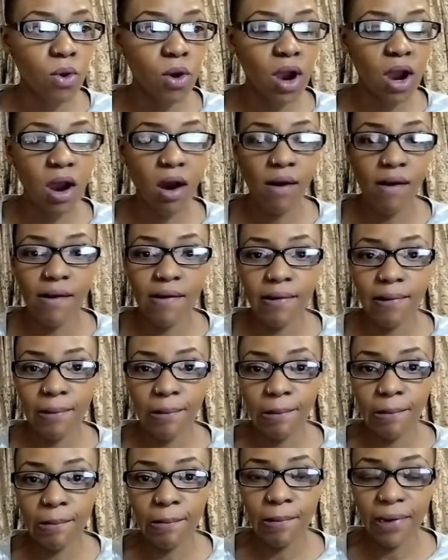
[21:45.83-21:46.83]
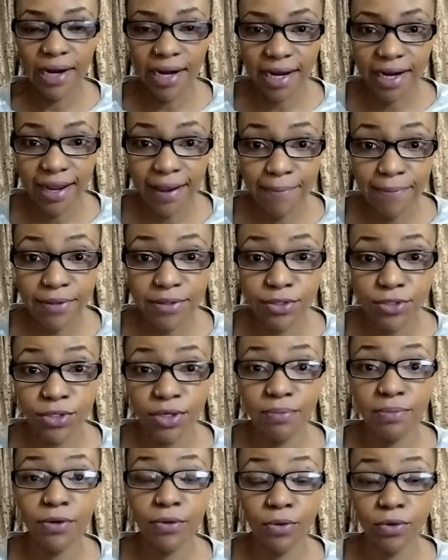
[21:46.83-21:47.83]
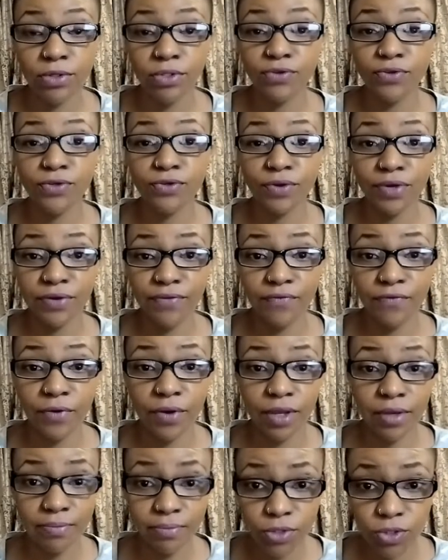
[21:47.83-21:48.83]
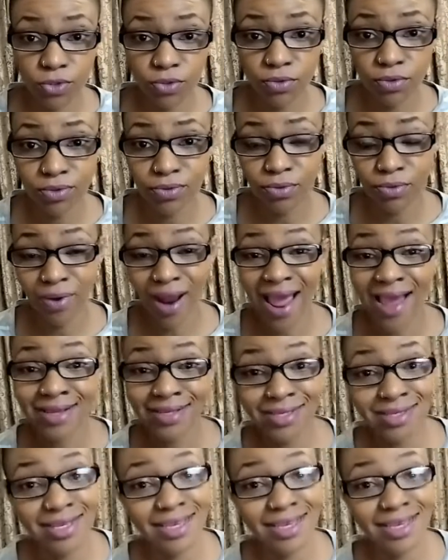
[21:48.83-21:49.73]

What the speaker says: what had happened to him in order for him to rise.